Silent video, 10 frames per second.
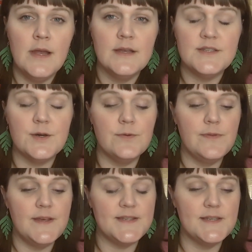So
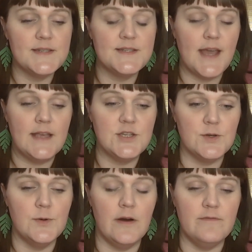this is a
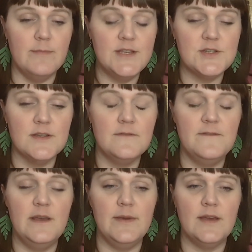statue of Mitchell and
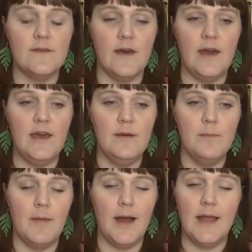Phoebe Clay,
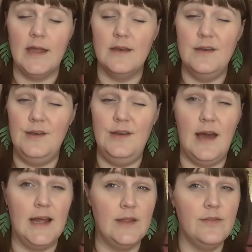my
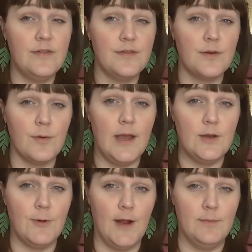ninth great
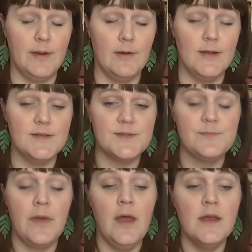grandparents.
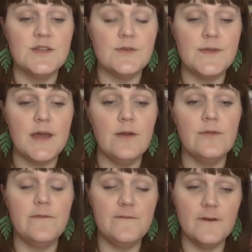So they're
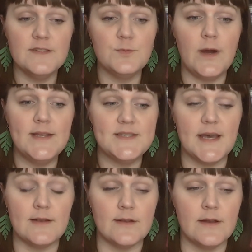the first white
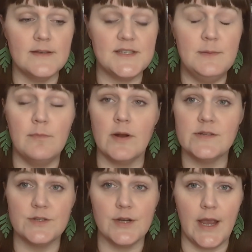settlers in
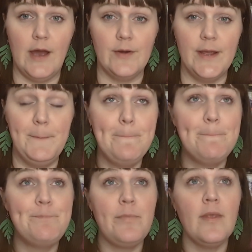Mercer County.
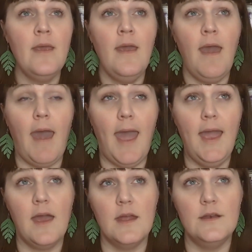
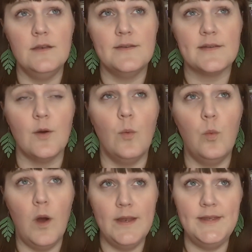And
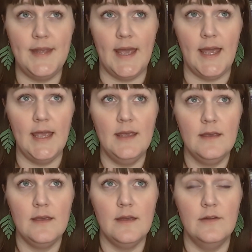one day,
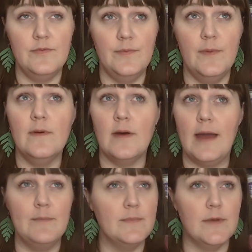
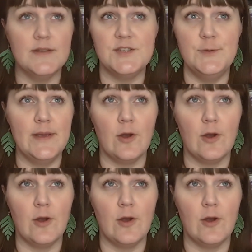I'm assuming